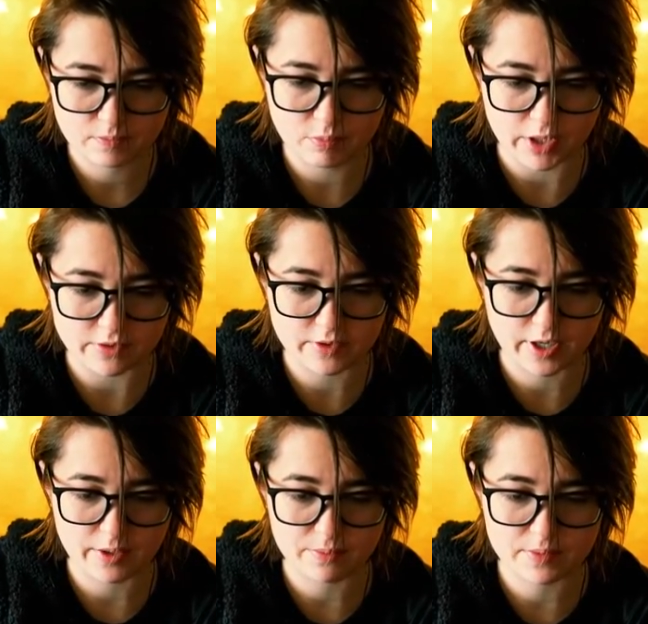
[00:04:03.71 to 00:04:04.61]
Page of
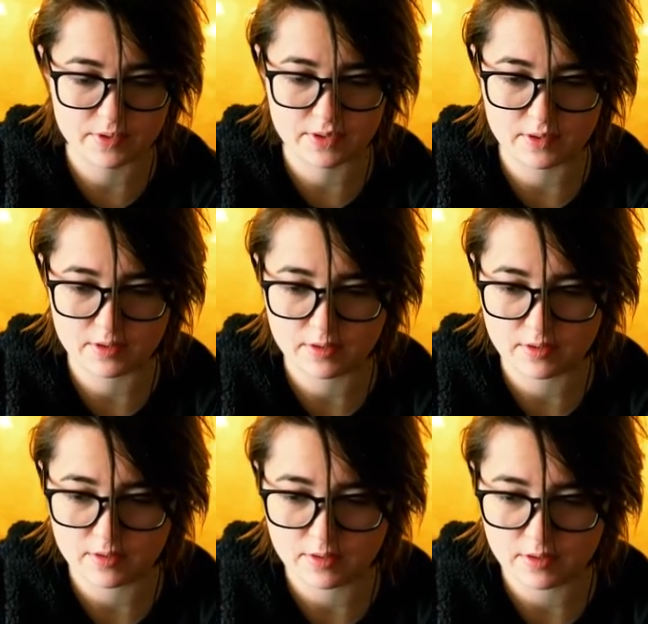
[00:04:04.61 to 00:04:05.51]
Cups,
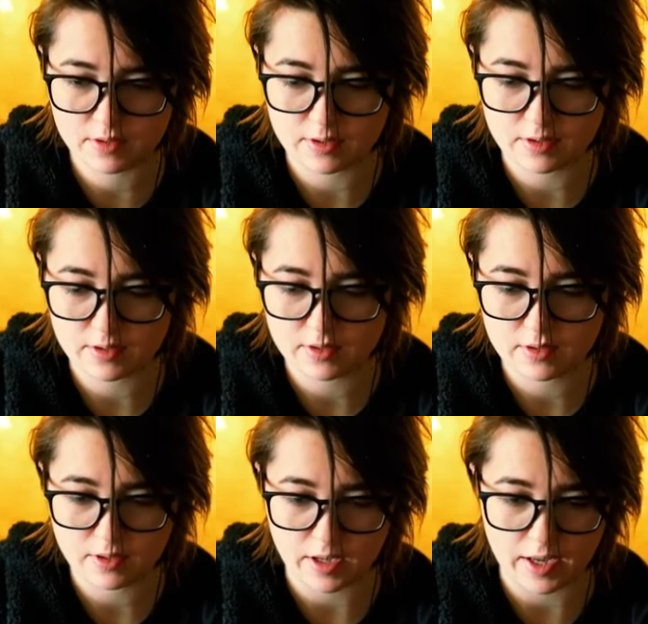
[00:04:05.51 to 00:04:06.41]

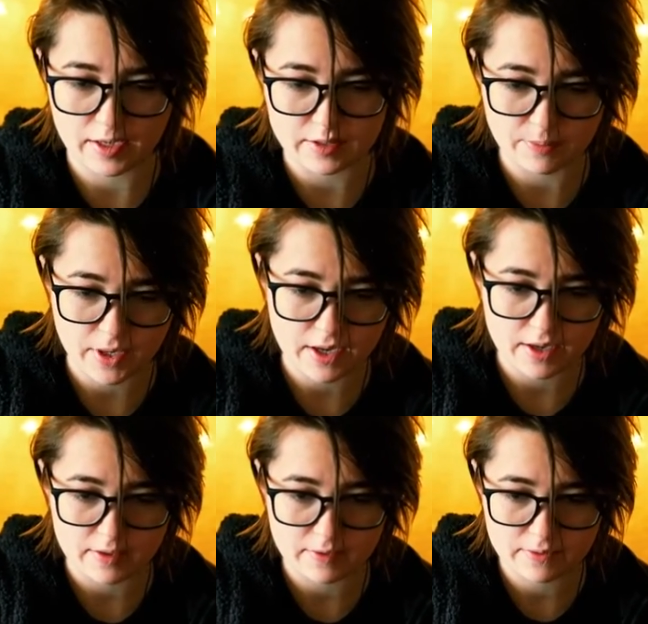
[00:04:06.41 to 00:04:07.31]
Hanged
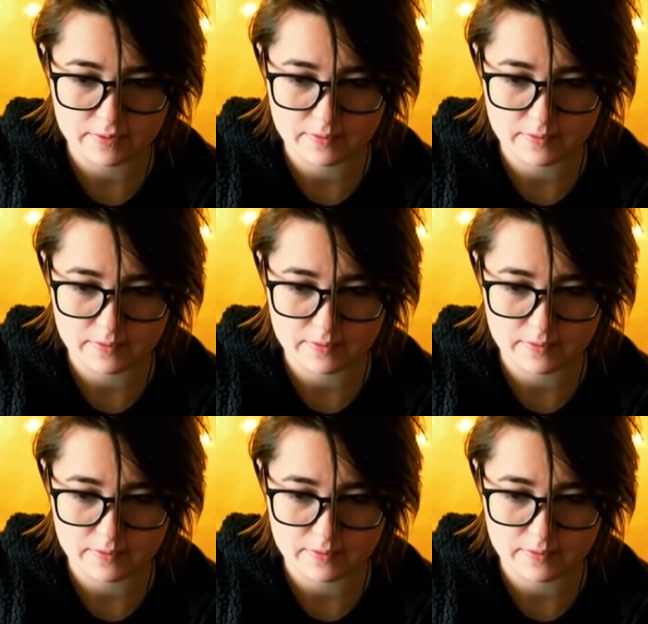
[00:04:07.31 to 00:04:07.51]
Man,